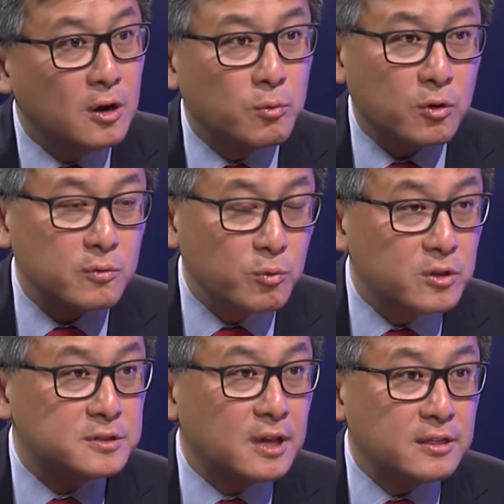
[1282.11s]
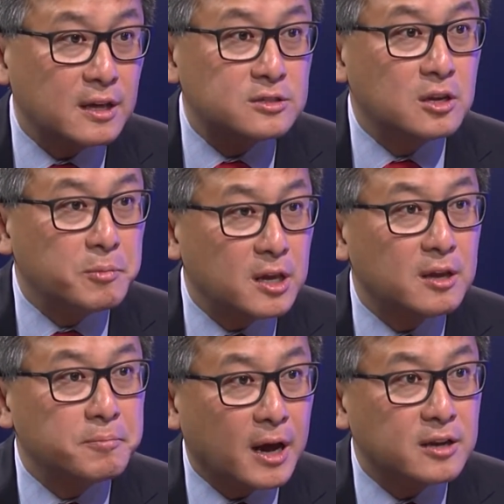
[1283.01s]
We're the state that's going to be
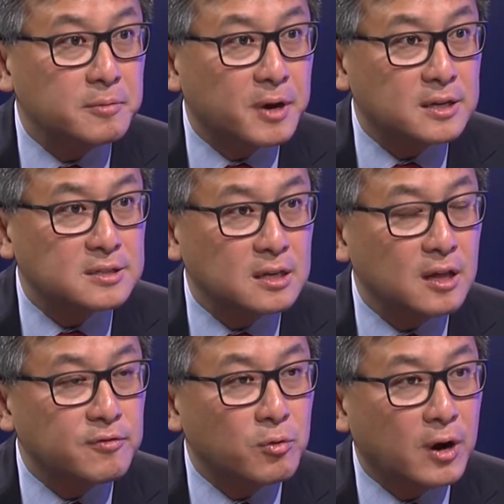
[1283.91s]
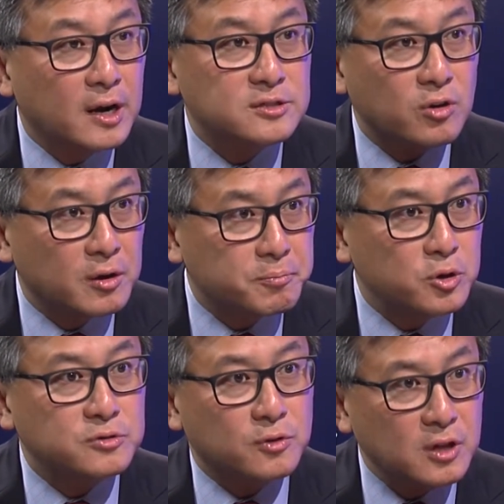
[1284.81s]
impacted by sea level rise, so I
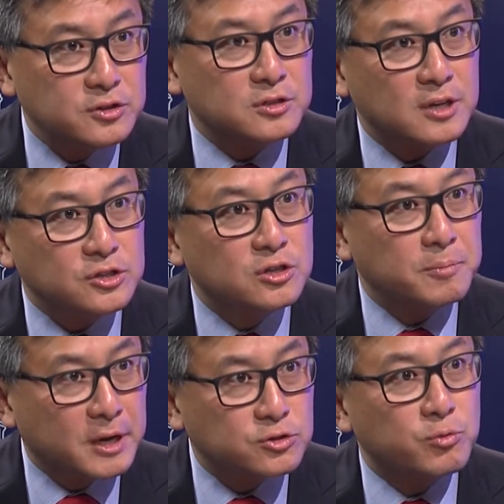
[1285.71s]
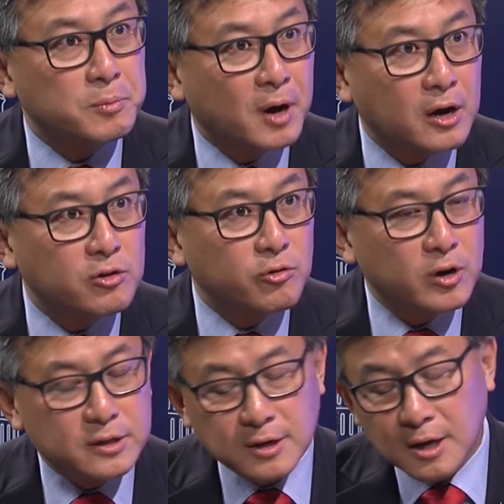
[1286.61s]
push for legislation to make sure we monitor
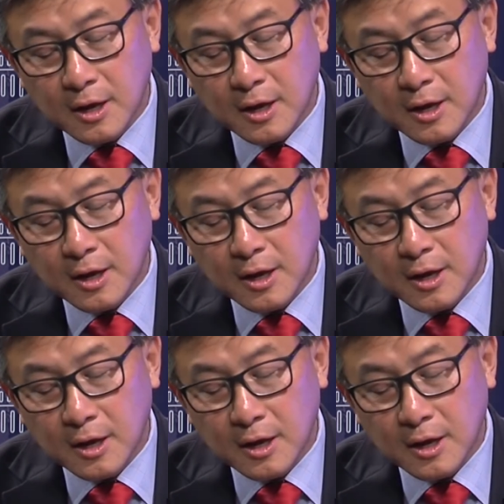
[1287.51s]
it.